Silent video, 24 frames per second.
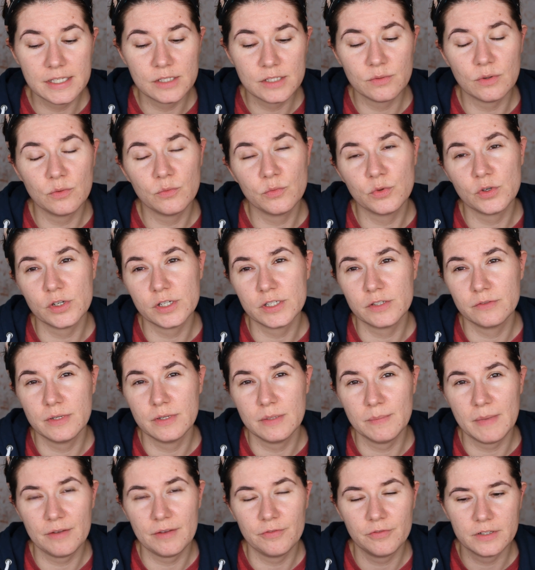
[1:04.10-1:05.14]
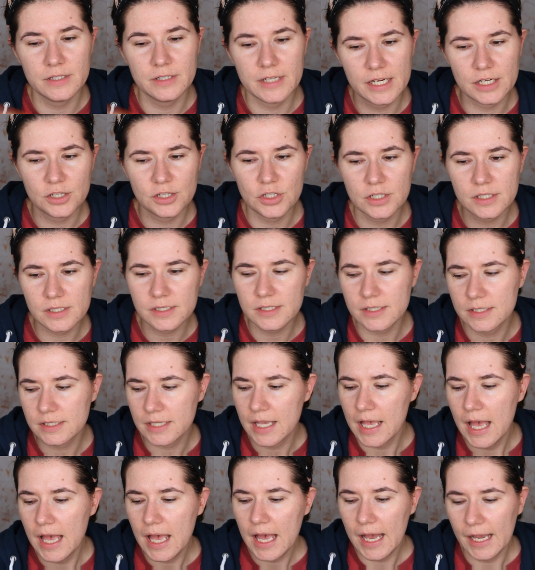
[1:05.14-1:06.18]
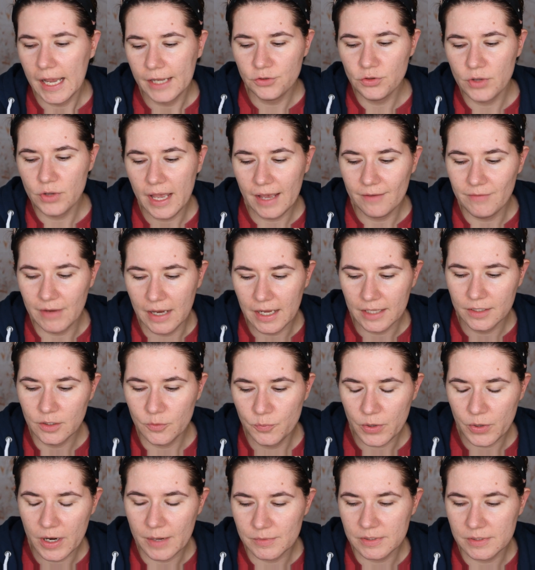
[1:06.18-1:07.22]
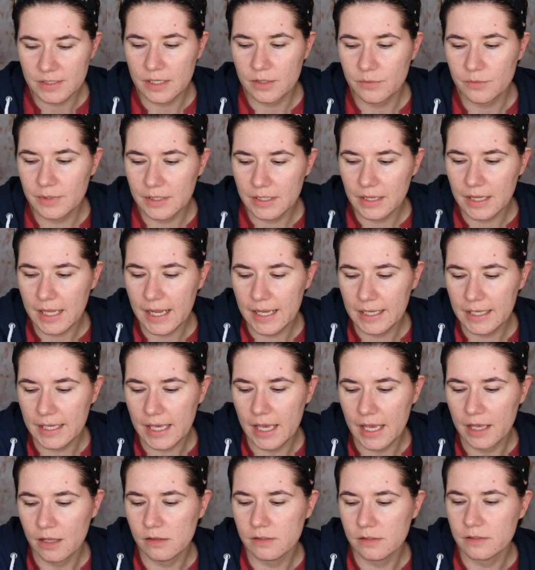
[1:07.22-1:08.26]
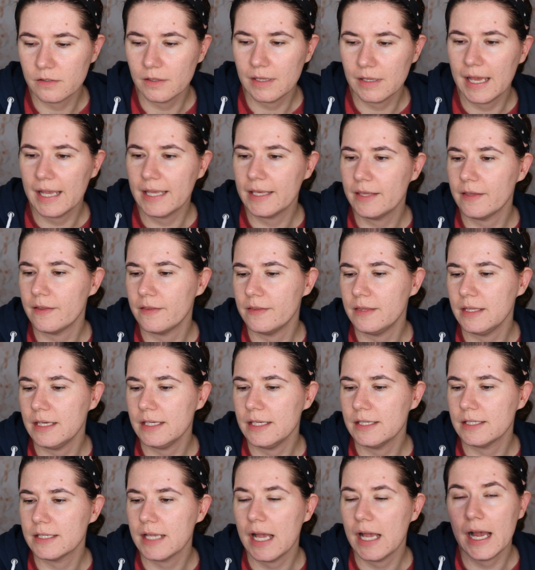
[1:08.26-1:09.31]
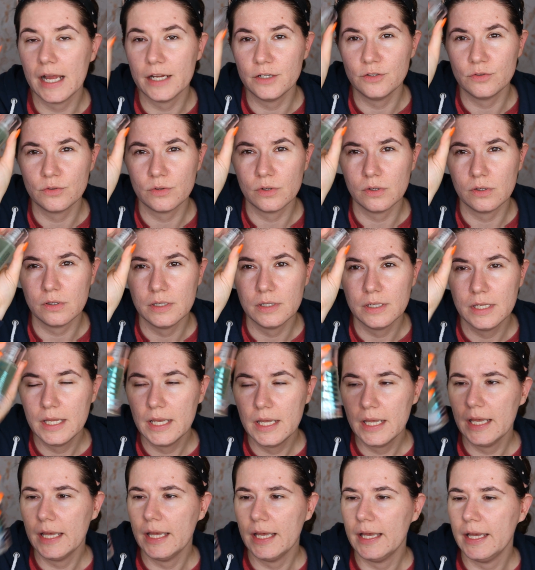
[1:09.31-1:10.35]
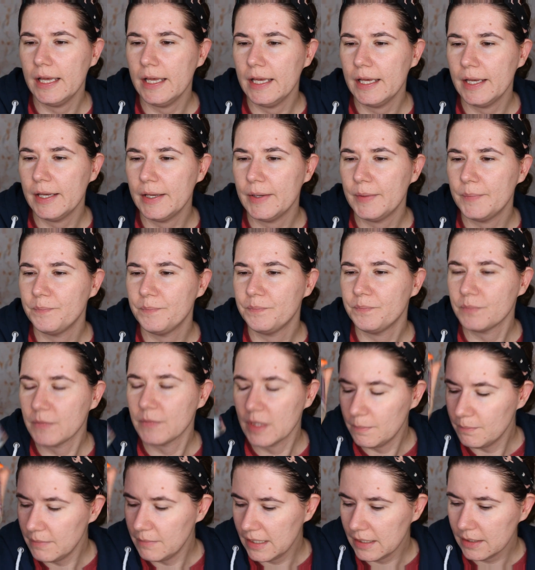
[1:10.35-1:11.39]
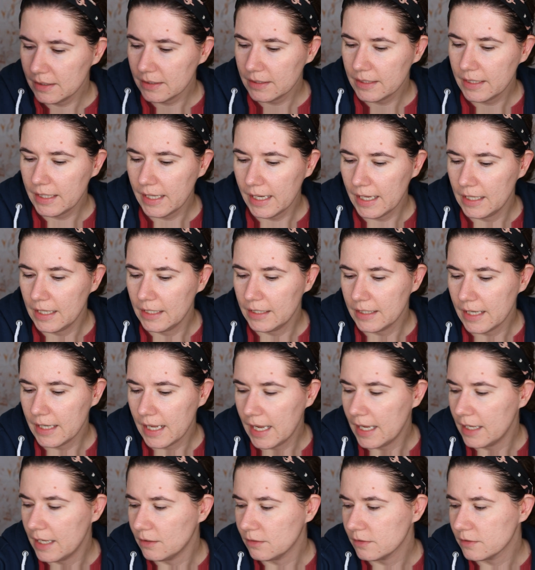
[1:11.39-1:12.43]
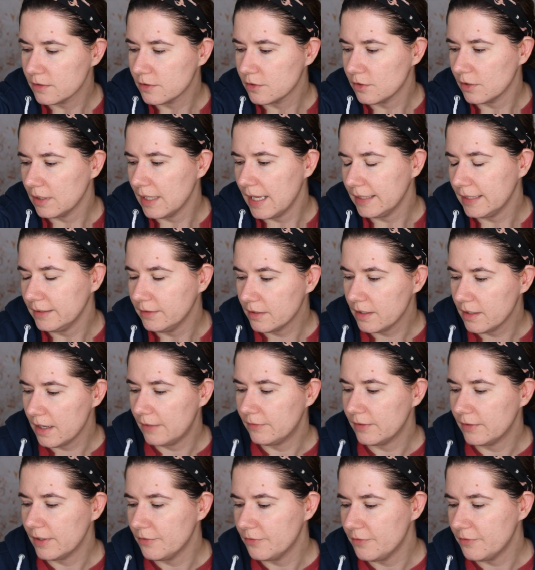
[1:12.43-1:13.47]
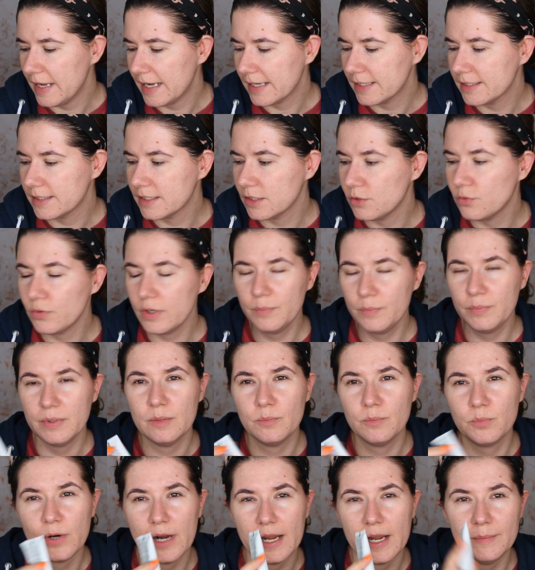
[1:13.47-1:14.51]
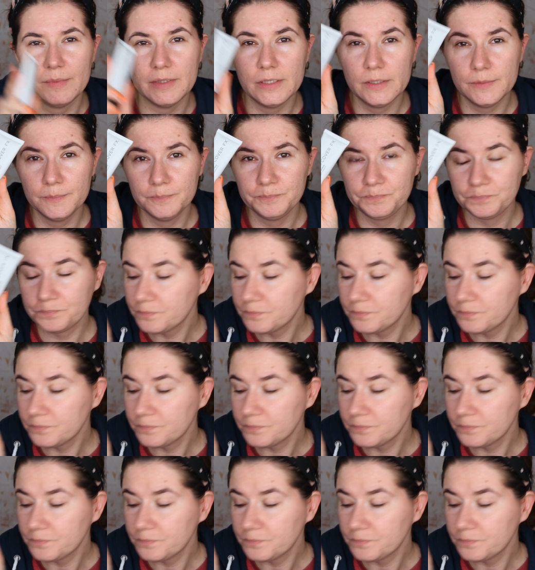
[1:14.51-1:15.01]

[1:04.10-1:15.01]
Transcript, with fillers: this one works with my foundations. I do have other primers that I really like. I also like these Hydro um, Milk. And I also like the Cover FX Gripping Primer.